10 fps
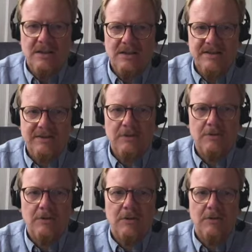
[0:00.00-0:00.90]

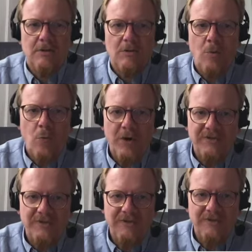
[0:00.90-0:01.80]
So what
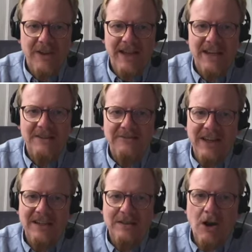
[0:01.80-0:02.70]
Ada in
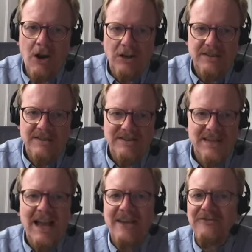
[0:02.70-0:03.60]
fact got,
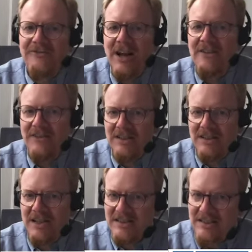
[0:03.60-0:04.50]
say
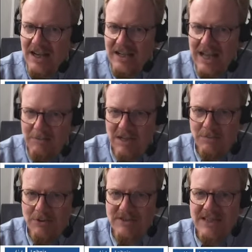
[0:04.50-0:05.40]
599 happy
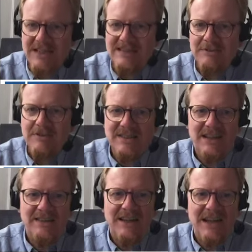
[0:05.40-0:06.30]
hippos, is a
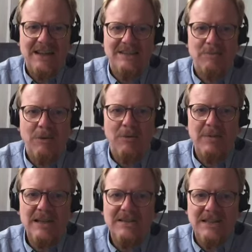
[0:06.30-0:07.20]
result that has a
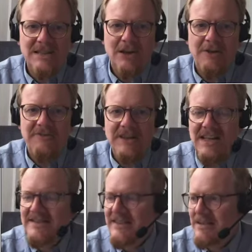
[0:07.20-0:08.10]
probability of
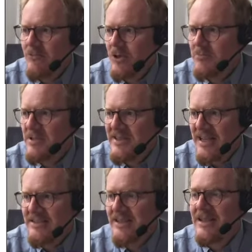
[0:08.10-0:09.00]
less than
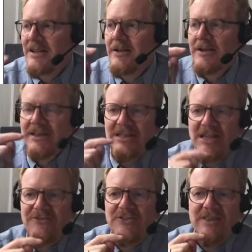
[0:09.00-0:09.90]
1%,
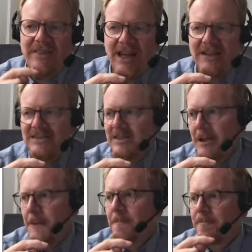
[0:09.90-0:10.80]
given that
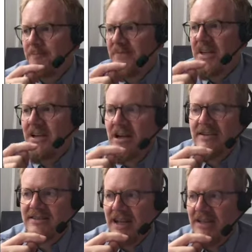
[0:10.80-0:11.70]
there
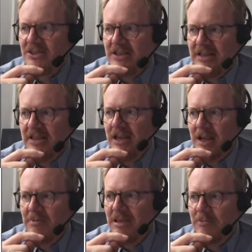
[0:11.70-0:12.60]
is actually a
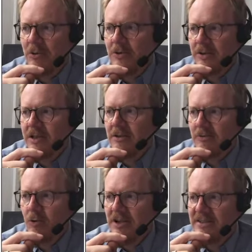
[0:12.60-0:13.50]
happy hippo
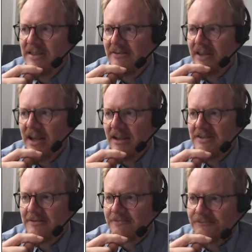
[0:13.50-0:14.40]
in 1 in 7x.